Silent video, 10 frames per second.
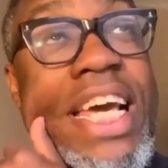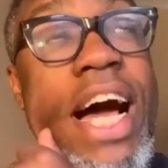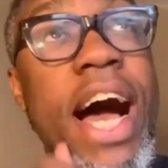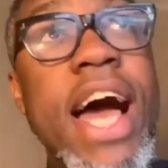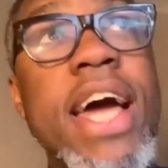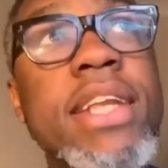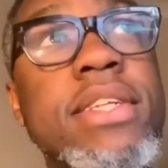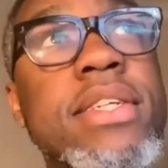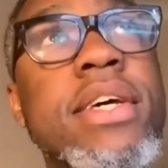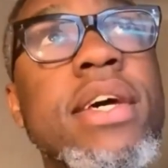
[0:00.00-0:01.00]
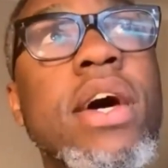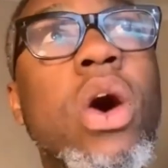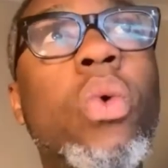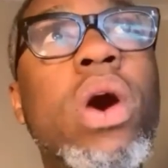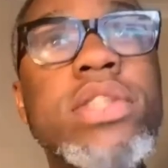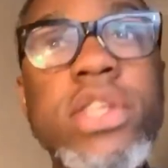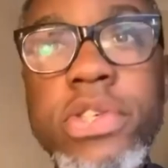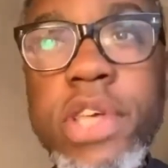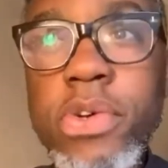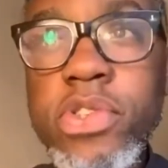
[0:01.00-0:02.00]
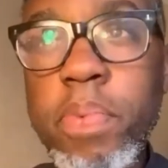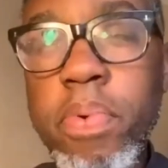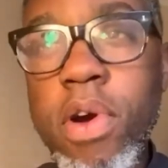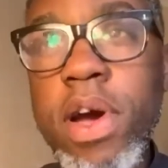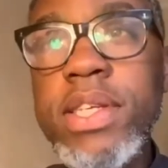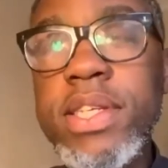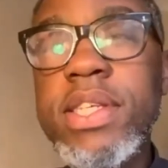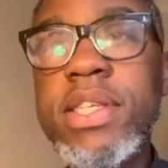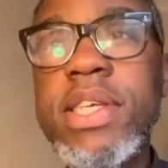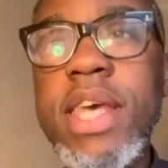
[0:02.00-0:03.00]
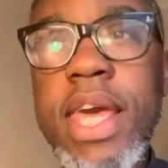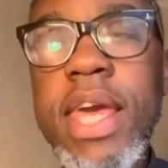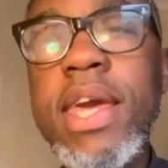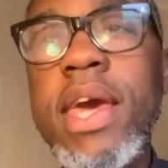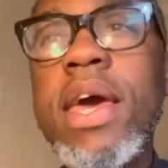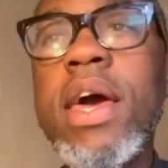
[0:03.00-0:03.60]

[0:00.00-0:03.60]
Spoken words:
and whilst I was there, I was surprised to see